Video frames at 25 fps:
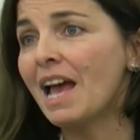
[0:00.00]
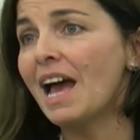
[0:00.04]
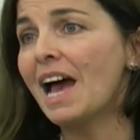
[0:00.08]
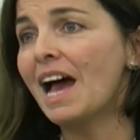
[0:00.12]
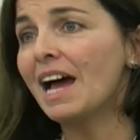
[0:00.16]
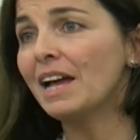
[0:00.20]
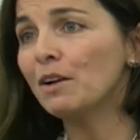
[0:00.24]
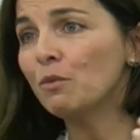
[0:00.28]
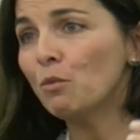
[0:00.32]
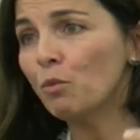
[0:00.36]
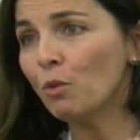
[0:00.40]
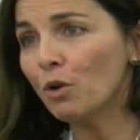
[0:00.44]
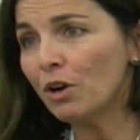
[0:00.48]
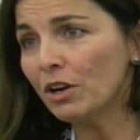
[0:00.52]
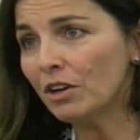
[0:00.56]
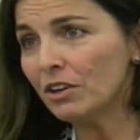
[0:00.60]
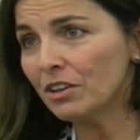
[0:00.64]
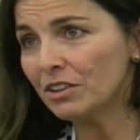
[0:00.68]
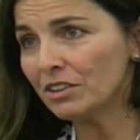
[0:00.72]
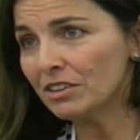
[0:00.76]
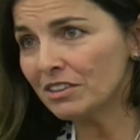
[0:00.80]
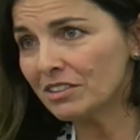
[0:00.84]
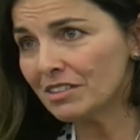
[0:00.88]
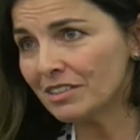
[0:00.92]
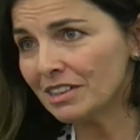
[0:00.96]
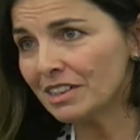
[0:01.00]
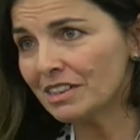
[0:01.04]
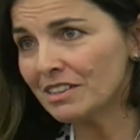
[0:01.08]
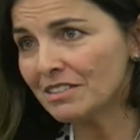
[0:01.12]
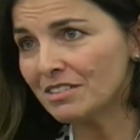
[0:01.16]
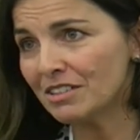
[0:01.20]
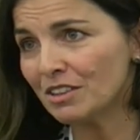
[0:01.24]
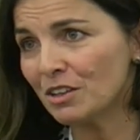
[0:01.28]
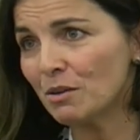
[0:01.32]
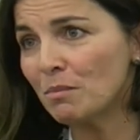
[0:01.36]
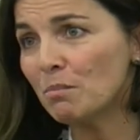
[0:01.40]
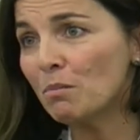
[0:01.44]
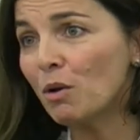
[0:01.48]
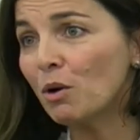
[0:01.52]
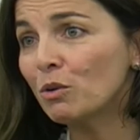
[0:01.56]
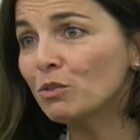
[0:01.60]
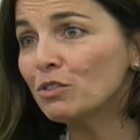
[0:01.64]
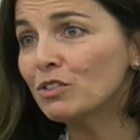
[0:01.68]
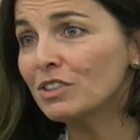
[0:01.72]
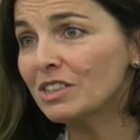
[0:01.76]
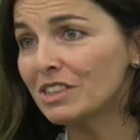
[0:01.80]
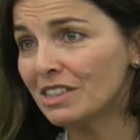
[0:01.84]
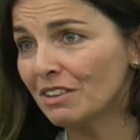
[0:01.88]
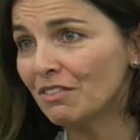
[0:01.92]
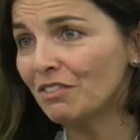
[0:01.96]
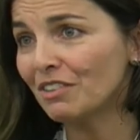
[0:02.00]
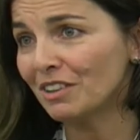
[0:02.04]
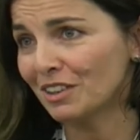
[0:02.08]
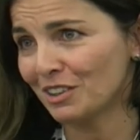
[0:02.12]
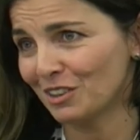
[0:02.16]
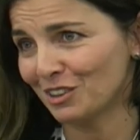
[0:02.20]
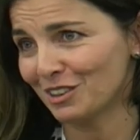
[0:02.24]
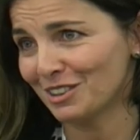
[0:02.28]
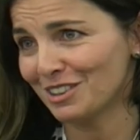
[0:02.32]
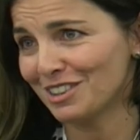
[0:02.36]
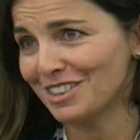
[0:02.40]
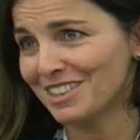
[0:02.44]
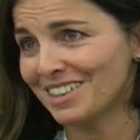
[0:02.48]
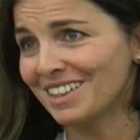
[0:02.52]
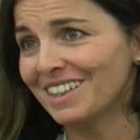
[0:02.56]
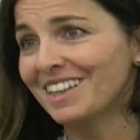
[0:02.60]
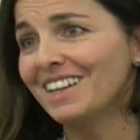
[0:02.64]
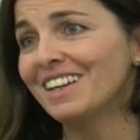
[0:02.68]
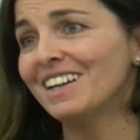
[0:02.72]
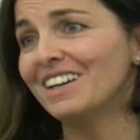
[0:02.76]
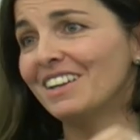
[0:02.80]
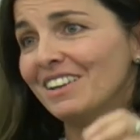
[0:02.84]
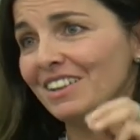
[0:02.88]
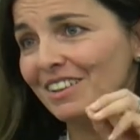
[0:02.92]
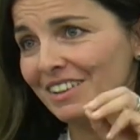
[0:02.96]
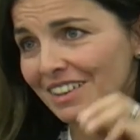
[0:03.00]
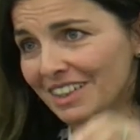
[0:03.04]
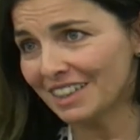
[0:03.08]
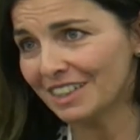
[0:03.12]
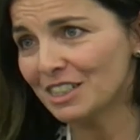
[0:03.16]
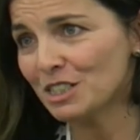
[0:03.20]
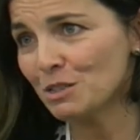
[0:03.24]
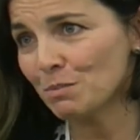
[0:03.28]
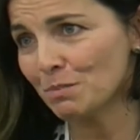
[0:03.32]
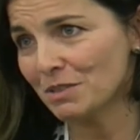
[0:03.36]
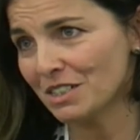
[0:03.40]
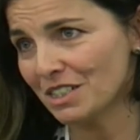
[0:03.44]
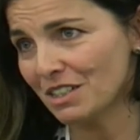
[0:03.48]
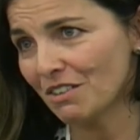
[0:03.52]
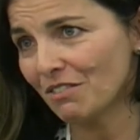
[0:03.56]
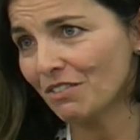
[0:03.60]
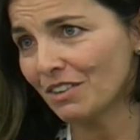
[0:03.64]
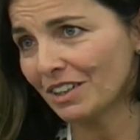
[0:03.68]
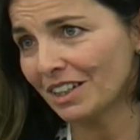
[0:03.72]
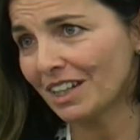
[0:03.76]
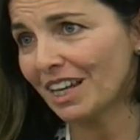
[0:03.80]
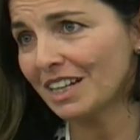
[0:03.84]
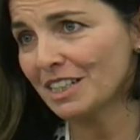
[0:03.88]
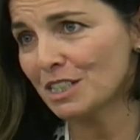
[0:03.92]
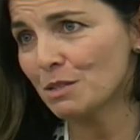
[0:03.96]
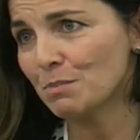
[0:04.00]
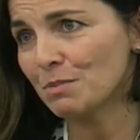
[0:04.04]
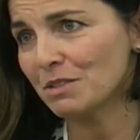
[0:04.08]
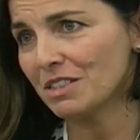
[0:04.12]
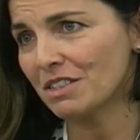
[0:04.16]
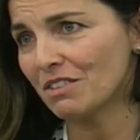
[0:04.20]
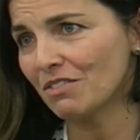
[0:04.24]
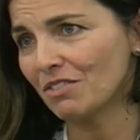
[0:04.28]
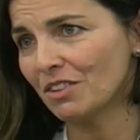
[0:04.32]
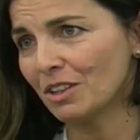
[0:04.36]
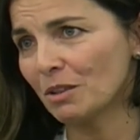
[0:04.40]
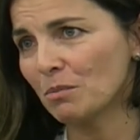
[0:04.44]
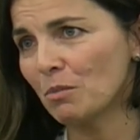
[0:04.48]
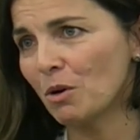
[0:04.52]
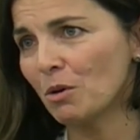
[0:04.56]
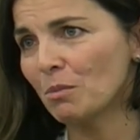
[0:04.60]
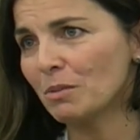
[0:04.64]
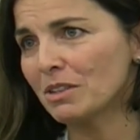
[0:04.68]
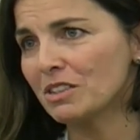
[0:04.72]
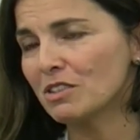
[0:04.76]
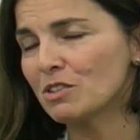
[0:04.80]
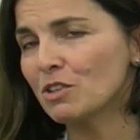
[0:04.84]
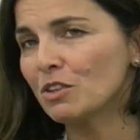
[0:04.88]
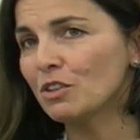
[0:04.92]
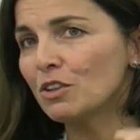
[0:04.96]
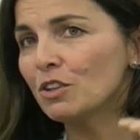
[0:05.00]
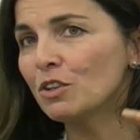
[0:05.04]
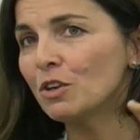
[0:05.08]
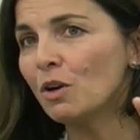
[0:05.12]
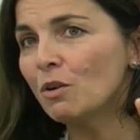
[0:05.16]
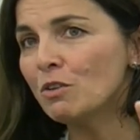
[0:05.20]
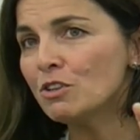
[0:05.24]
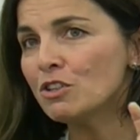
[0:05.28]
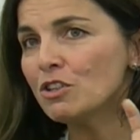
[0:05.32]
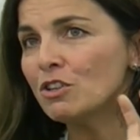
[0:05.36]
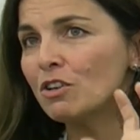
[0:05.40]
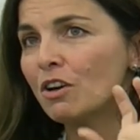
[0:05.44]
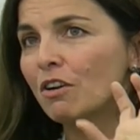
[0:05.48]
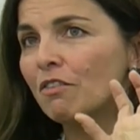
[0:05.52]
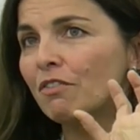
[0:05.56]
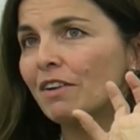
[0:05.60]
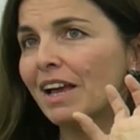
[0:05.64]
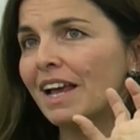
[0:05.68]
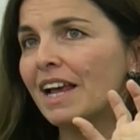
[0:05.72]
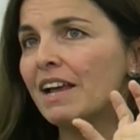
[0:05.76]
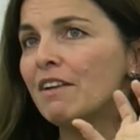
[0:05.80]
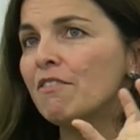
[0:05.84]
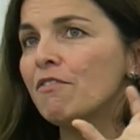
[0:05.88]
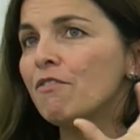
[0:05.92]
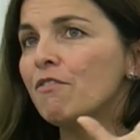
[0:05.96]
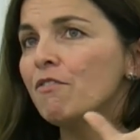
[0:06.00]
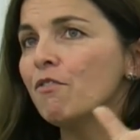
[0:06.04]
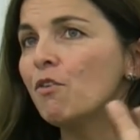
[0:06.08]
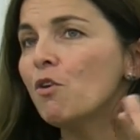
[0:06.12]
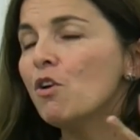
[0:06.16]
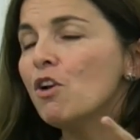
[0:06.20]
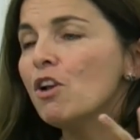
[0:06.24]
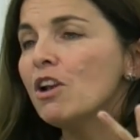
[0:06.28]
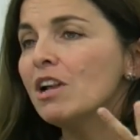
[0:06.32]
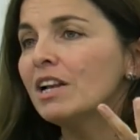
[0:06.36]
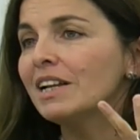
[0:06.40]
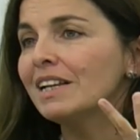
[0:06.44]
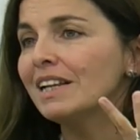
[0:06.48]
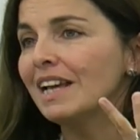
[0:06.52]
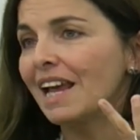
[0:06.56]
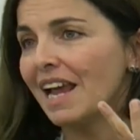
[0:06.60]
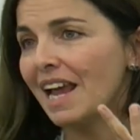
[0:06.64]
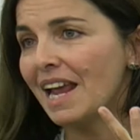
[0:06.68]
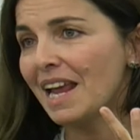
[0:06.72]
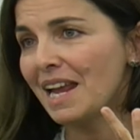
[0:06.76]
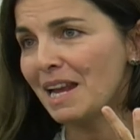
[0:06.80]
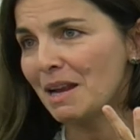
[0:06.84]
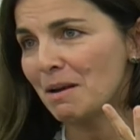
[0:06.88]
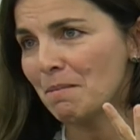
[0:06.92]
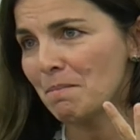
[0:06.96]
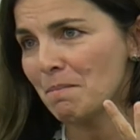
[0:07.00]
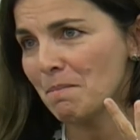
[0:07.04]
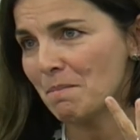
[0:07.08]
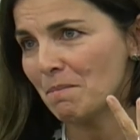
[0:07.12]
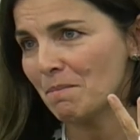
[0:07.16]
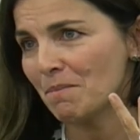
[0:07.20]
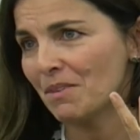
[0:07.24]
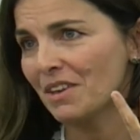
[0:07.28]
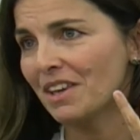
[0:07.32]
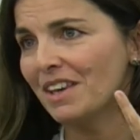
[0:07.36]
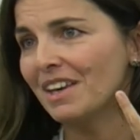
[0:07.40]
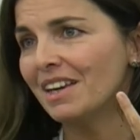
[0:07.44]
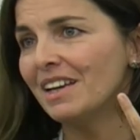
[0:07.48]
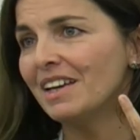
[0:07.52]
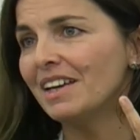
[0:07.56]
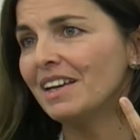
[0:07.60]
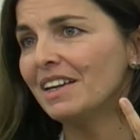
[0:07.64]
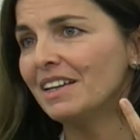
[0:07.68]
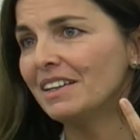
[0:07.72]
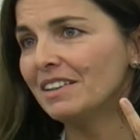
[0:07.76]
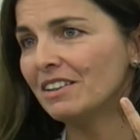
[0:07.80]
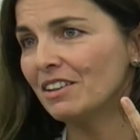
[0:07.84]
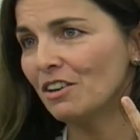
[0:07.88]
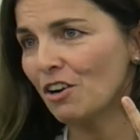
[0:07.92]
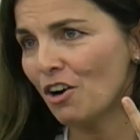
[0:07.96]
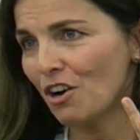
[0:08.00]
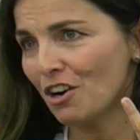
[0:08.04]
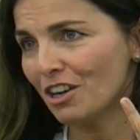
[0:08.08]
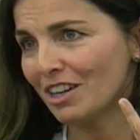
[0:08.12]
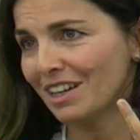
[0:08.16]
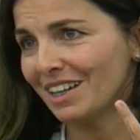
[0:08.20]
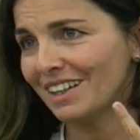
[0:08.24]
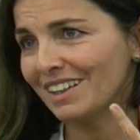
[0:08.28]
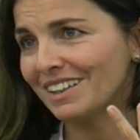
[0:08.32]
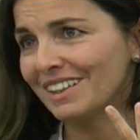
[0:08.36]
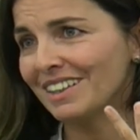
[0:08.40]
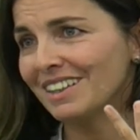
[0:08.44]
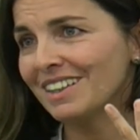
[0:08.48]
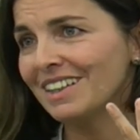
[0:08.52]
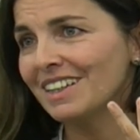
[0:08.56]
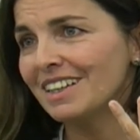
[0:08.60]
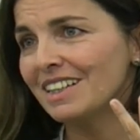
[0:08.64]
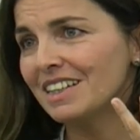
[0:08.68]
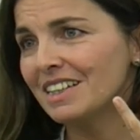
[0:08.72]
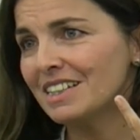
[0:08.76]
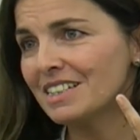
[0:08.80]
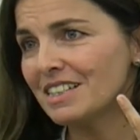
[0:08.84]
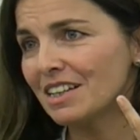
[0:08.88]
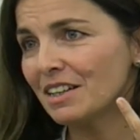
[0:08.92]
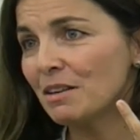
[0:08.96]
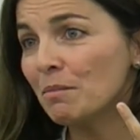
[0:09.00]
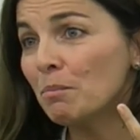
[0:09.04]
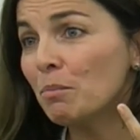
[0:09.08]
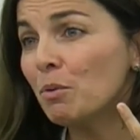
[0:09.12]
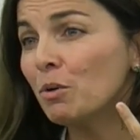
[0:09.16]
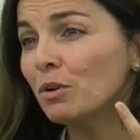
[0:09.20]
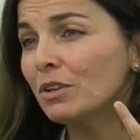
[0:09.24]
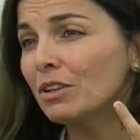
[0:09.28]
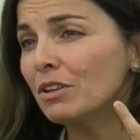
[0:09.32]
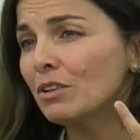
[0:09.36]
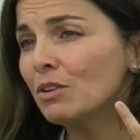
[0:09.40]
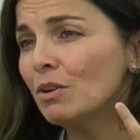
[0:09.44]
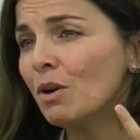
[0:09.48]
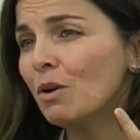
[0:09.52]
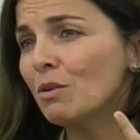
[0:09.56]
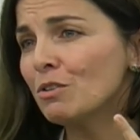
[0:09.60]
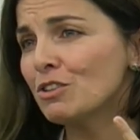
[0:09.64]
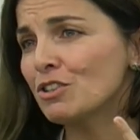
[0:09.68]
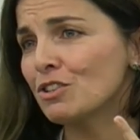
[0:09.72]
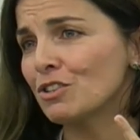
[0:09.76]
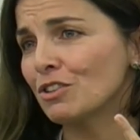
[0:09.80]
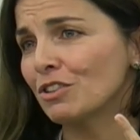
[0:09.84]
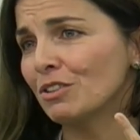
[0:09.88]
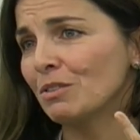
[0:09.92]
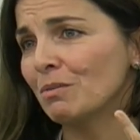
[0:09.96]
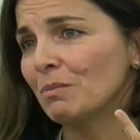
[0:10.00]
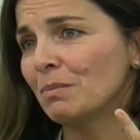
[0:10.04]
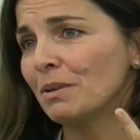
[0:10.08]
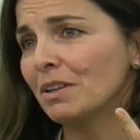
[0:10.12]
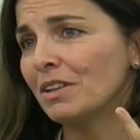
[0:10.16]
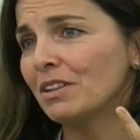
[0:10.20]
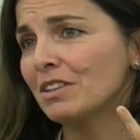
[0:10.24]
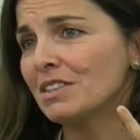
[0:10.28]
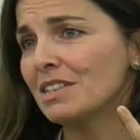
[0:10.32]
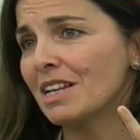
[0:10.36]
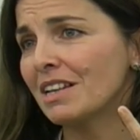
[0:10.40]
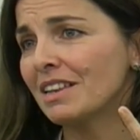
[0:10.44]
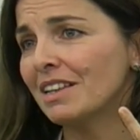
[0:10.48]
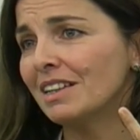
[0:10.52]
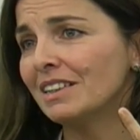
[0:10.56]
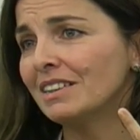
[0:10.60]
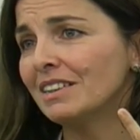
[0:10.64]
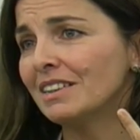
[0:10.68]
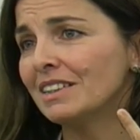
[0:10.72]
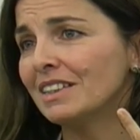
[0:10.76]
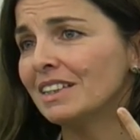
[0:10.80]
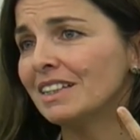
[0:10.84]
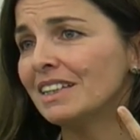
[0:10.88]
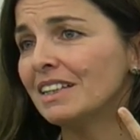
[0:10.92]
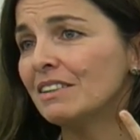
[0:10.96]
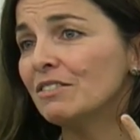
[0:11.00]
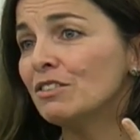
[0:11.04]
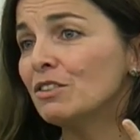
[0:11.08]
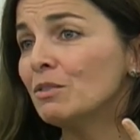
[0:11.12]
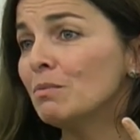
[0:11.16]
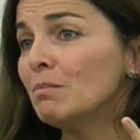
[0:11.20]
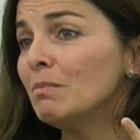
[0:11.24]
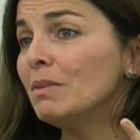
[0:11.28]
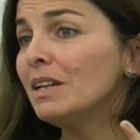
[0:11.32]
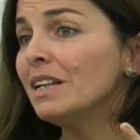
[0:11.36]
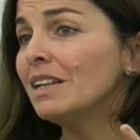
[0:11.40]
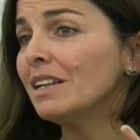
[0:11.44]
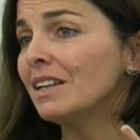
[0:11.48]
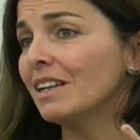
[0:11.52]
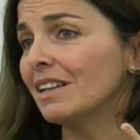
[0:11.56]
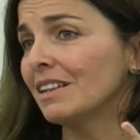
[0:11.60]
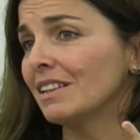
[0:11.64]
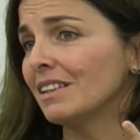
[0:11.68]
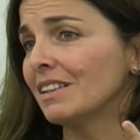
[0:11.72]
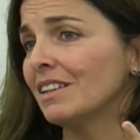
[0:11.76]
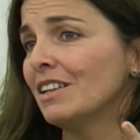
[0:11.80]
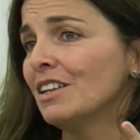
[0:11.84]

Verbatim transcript: and work on the skills that are most difficult uh, in specific, at specific moments. So the notion of a full game in learning is an important notion, because I think that it gives meaning